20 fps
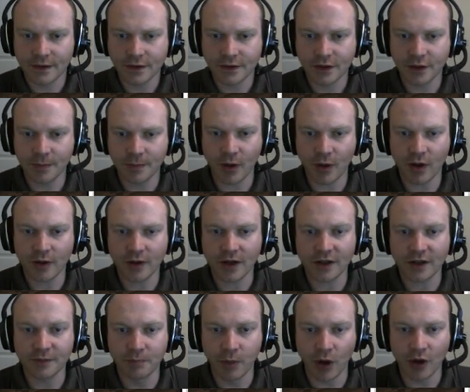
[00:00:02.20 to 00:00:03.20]
So the bone
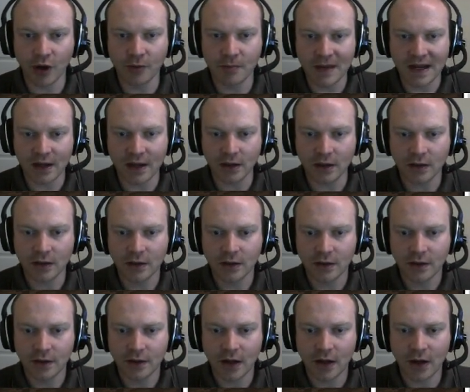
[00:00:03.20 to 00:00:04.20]
is bone meal
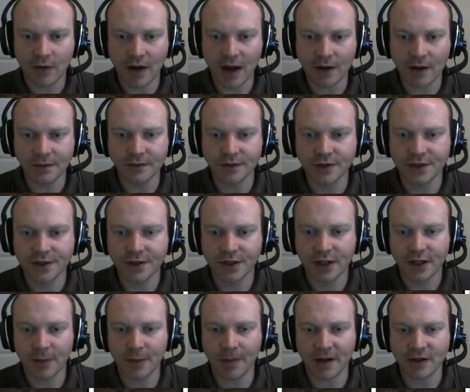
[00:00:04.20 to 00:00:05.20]
around
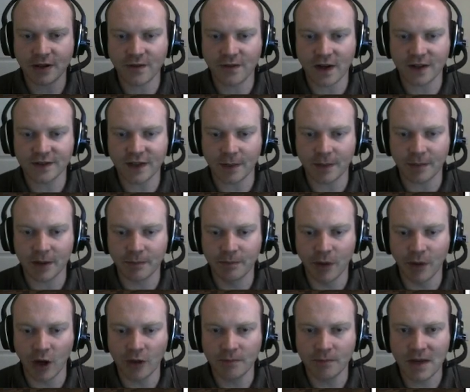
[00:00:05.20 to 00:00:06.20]
a petrified sapling.
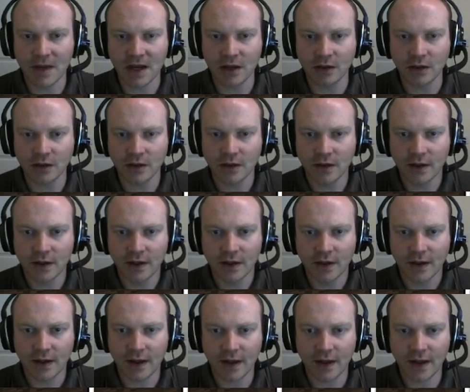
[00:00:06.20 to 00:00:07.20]
Bone meal
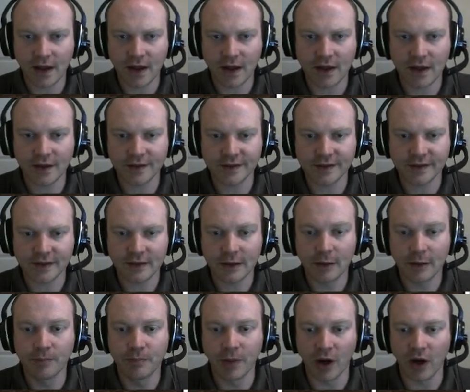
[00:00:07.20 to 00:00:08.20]
is
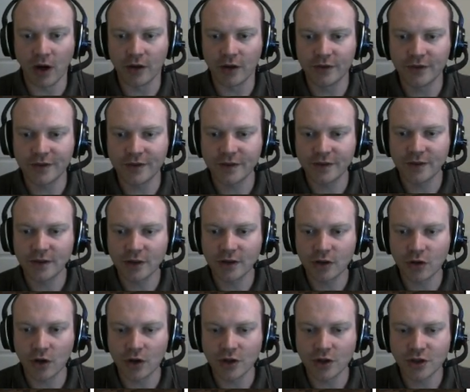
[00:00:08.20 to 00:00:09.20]
bones
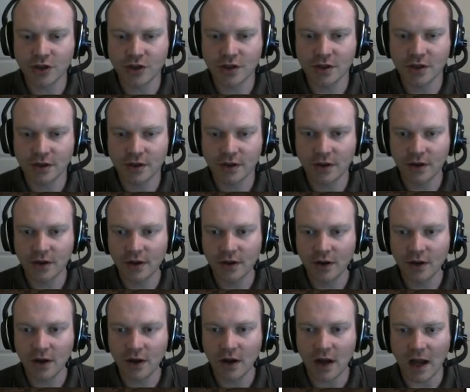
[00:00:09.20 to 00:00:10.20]
crushed.
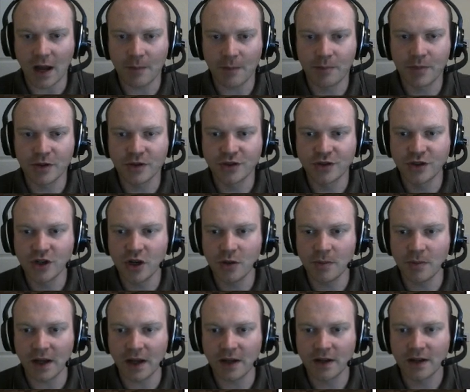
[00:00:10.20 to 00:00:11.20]
I'm
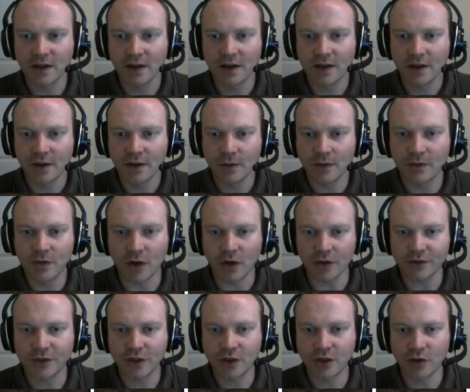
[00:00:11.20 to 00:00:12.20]
presuming we've
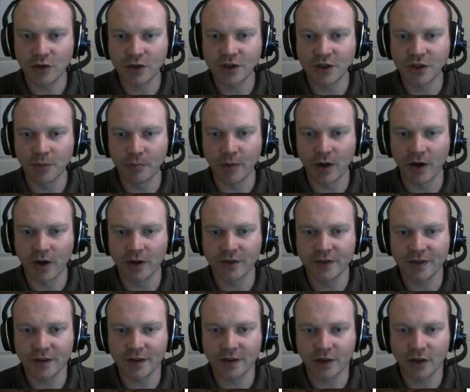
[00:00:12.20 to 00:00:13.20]
got to crush the
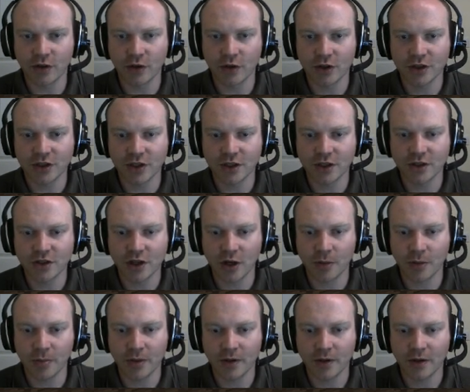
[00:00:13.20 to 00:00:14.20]
bones in the crushing
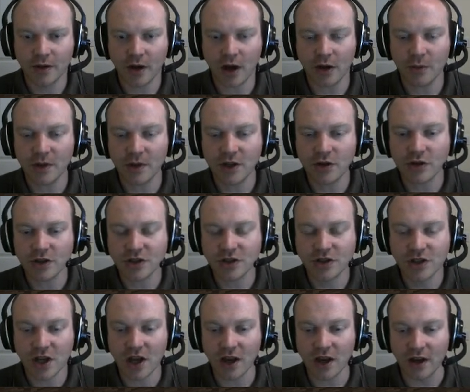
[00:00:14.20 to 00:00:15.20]
tub. Oh no, we
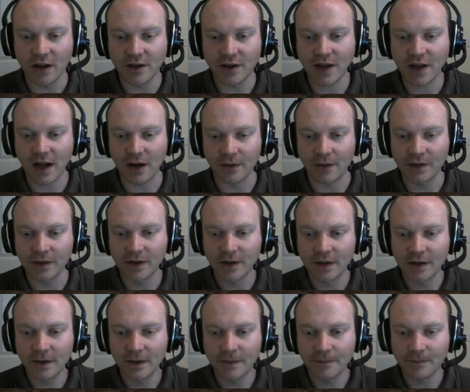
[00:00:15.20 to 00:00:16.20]
crushed dirt down
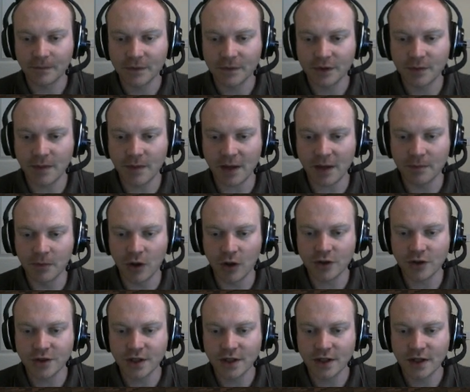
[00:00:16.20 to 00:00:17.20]
to make
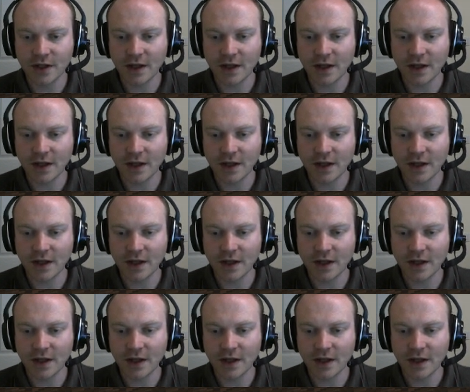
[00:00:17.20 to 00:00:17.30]
mud